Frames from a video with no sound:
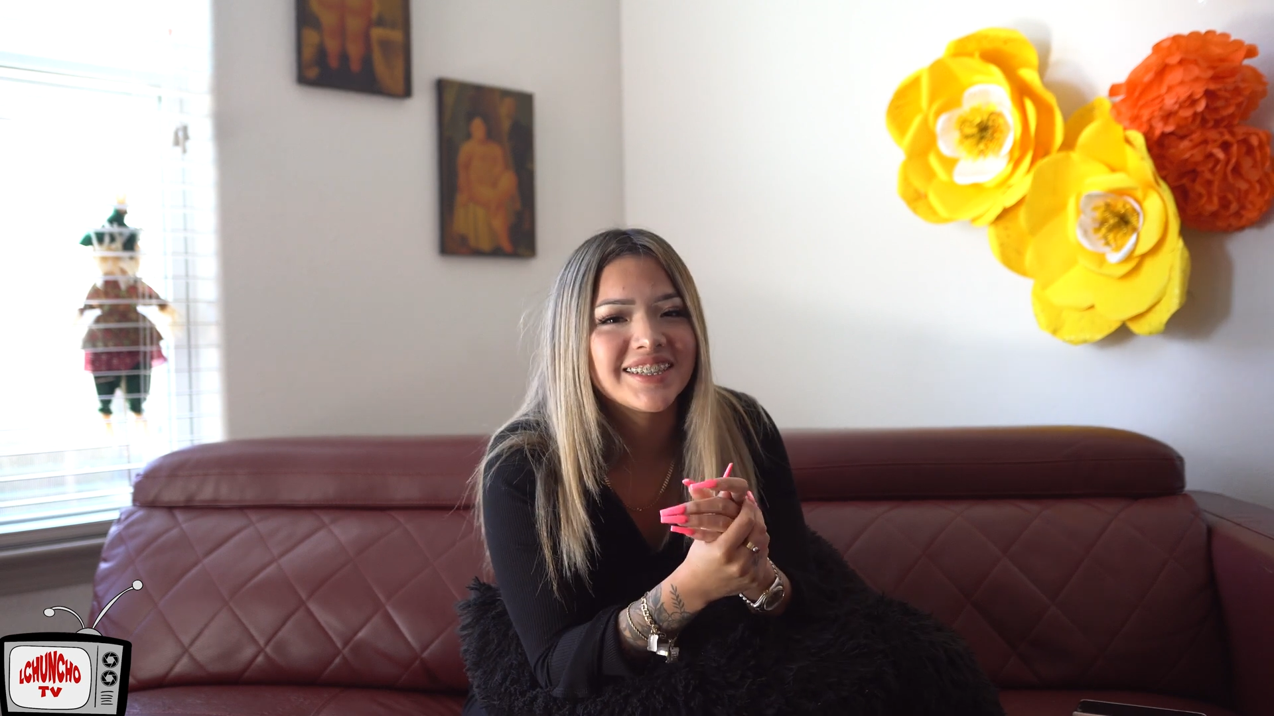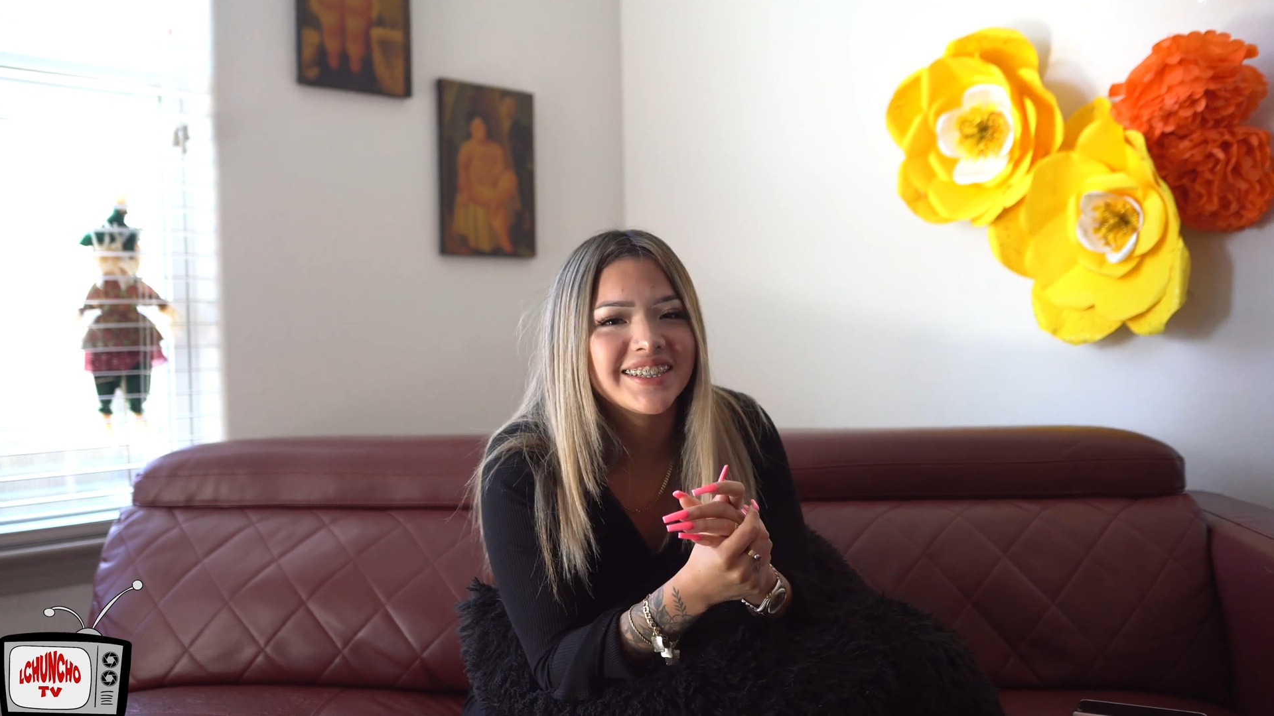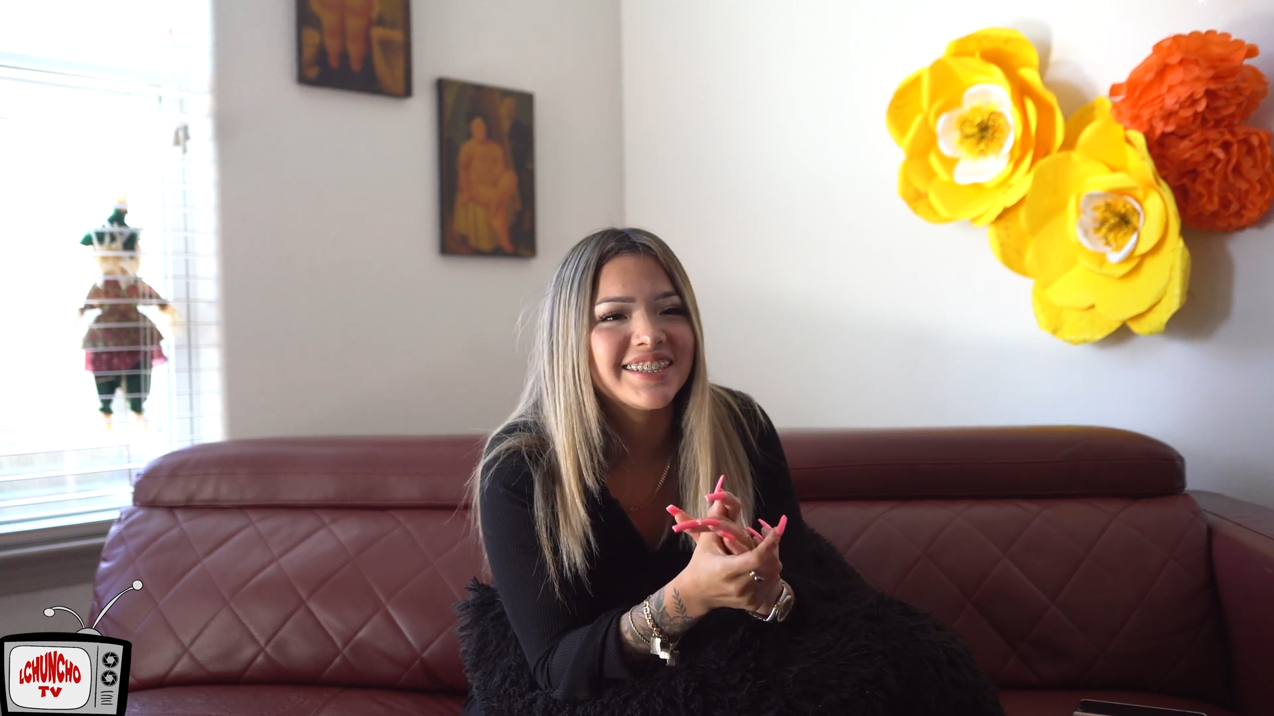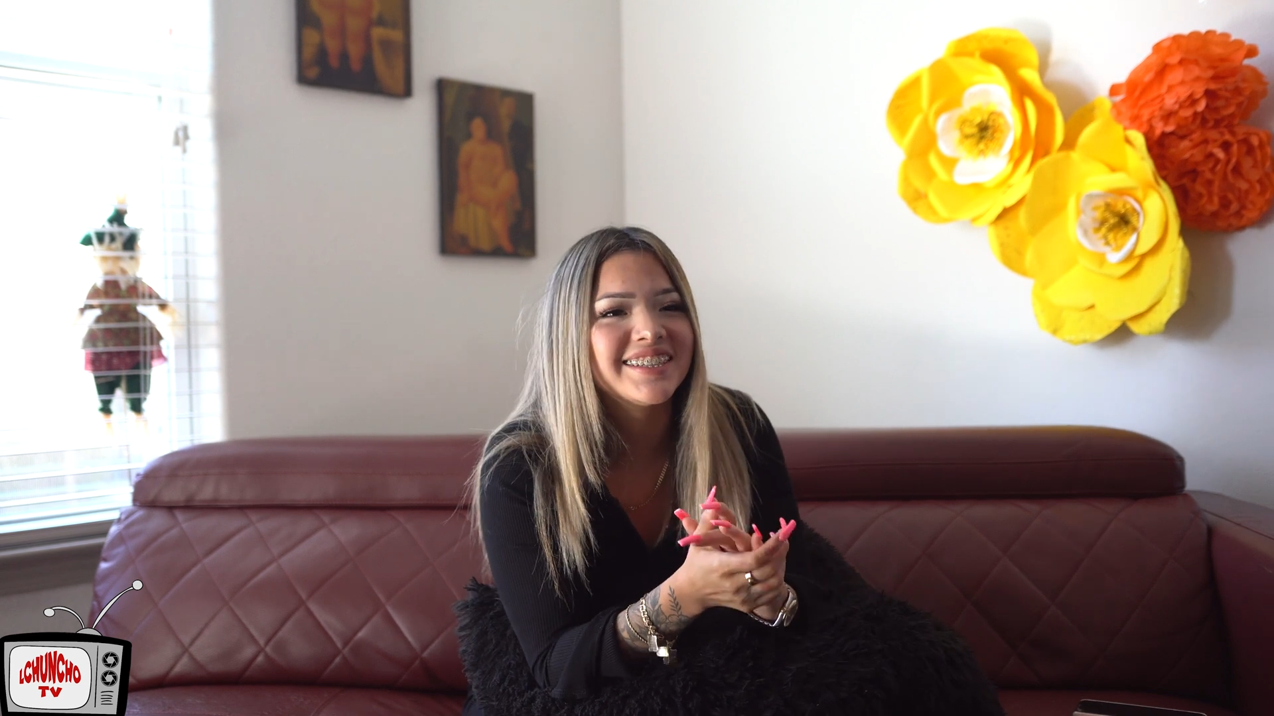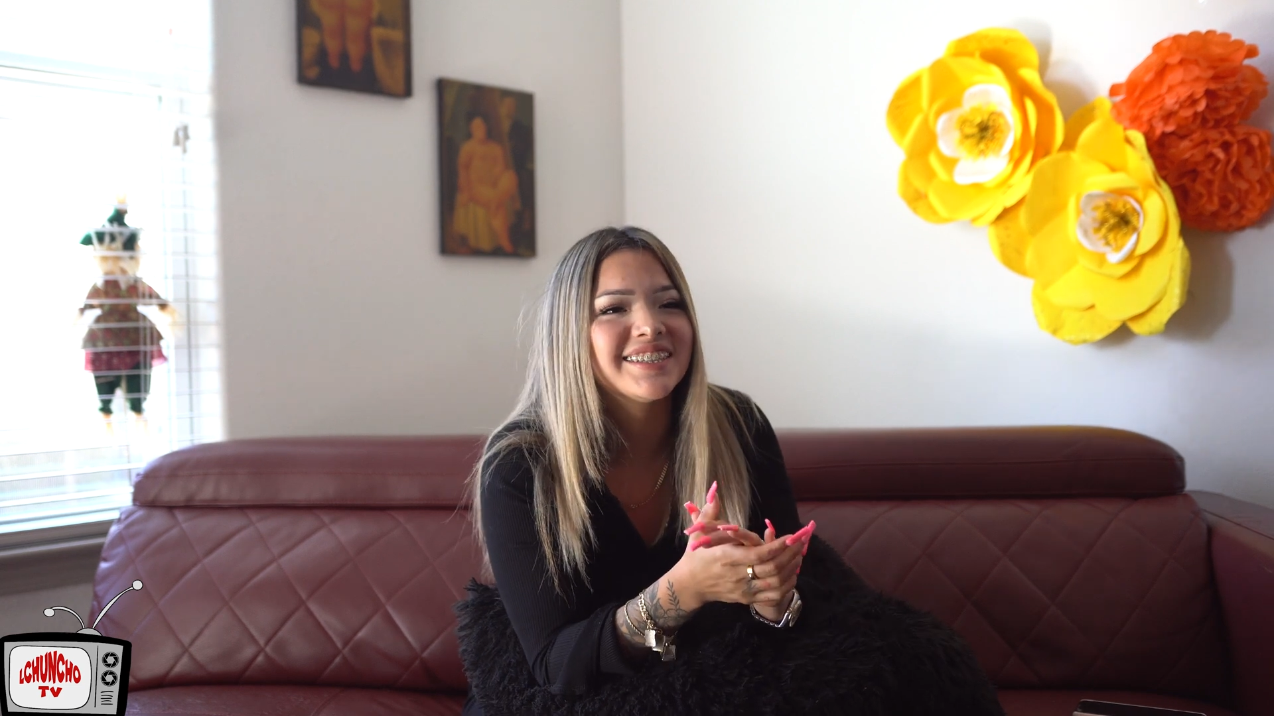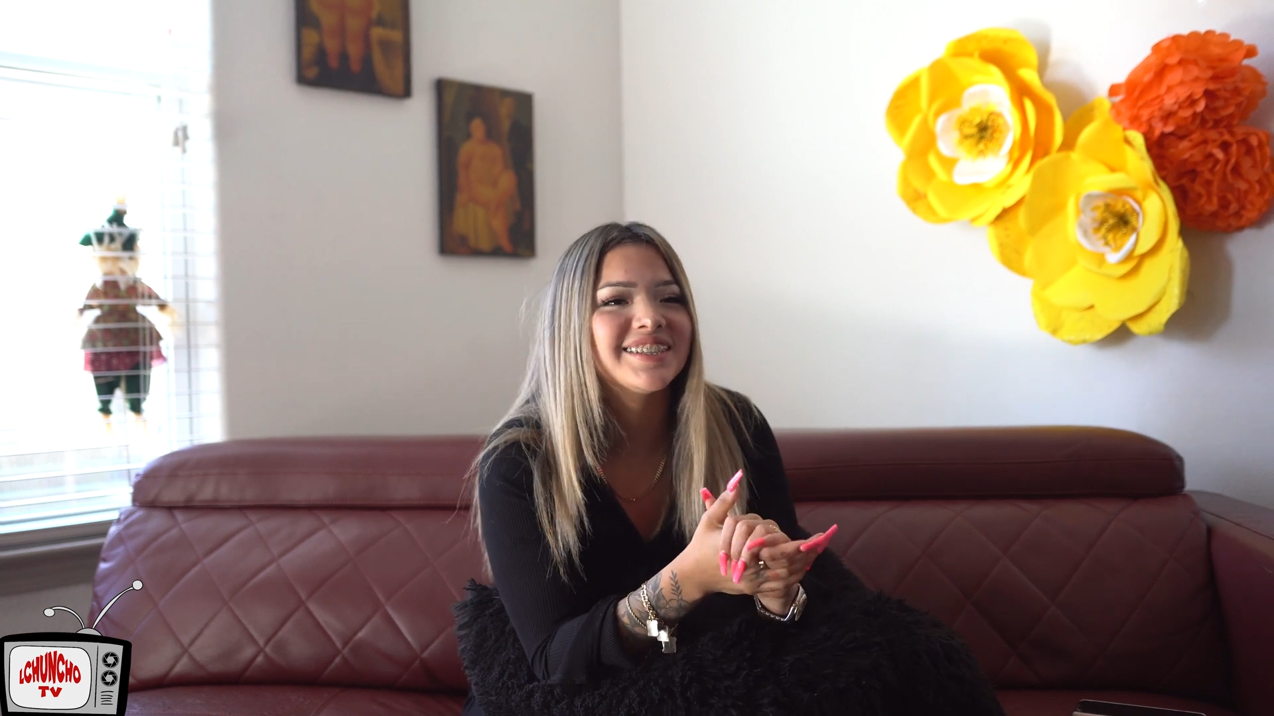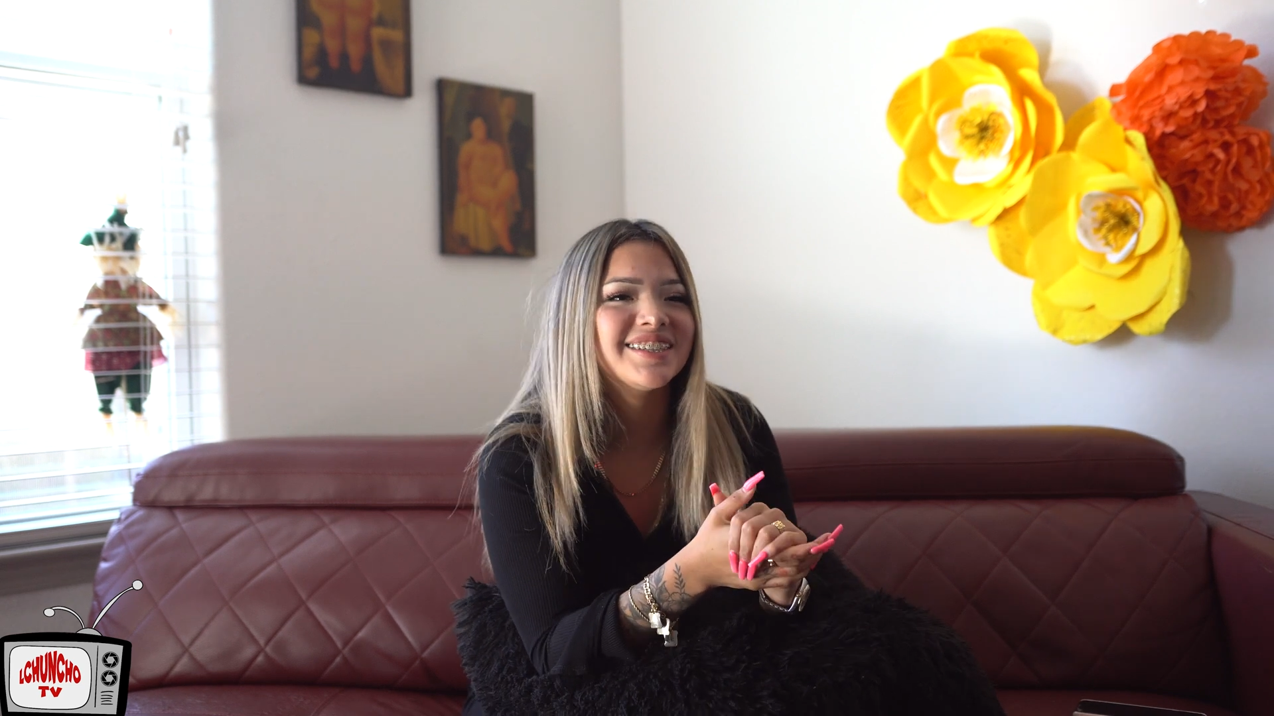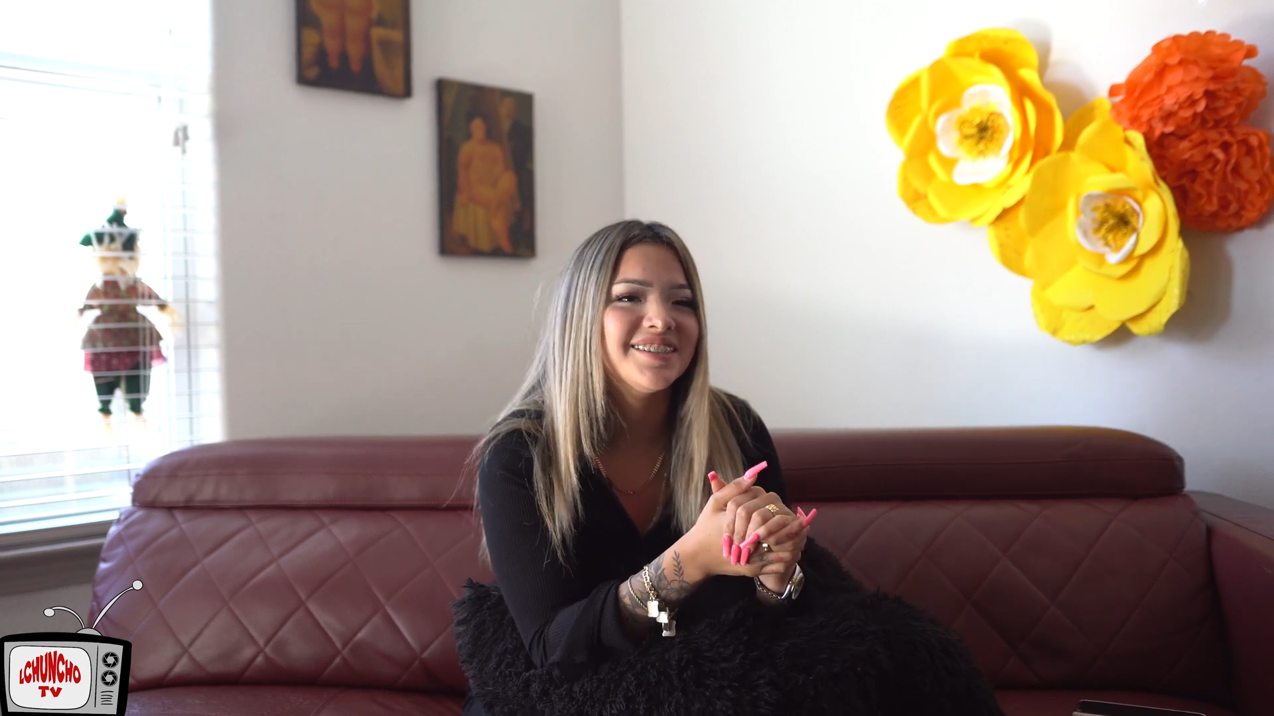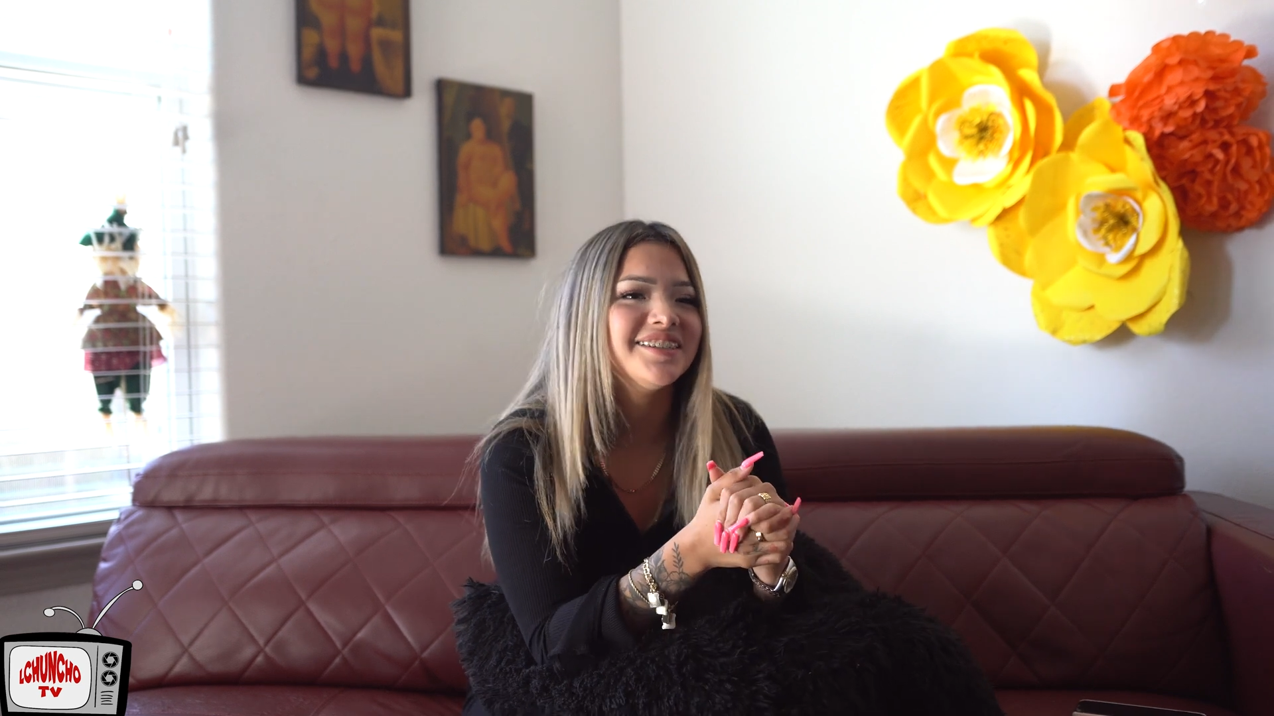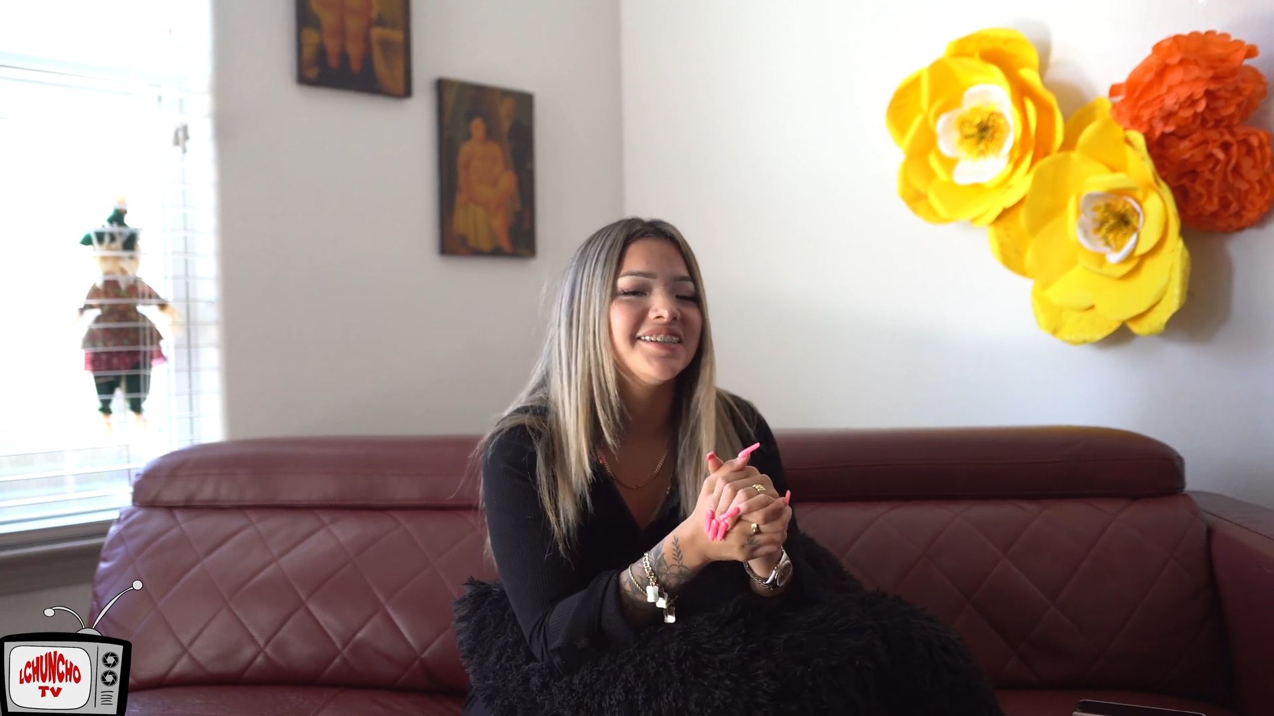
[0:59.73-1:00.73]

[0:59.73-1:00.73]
shit. So.